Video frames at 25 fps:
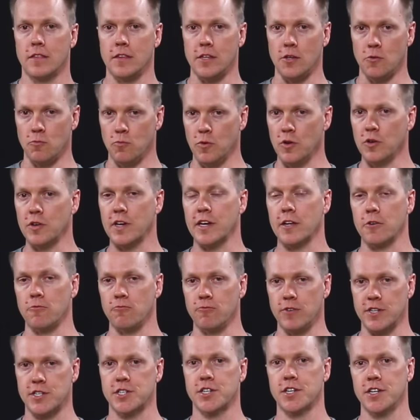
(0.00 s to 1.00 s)
you will get a
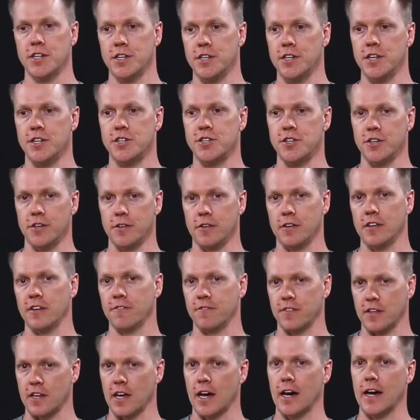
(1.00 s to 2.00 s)
rich condition
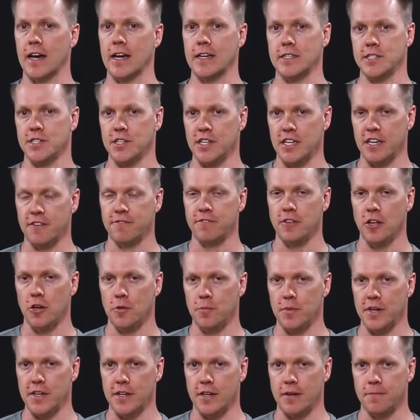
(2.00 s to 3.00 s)
if the car has an airflow
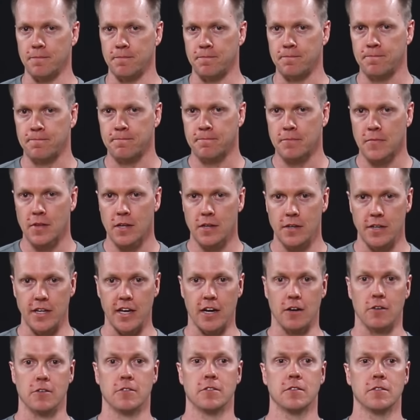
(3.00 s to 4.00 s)
meter.
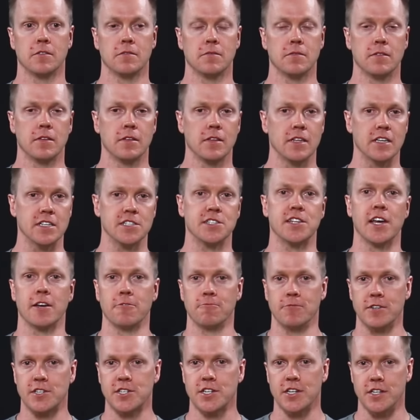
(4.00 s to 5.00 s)
Now, is that
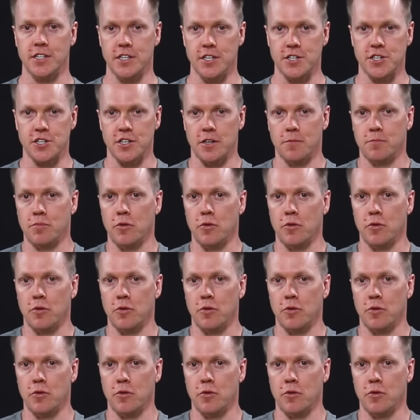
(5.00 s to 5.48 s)
rich condition a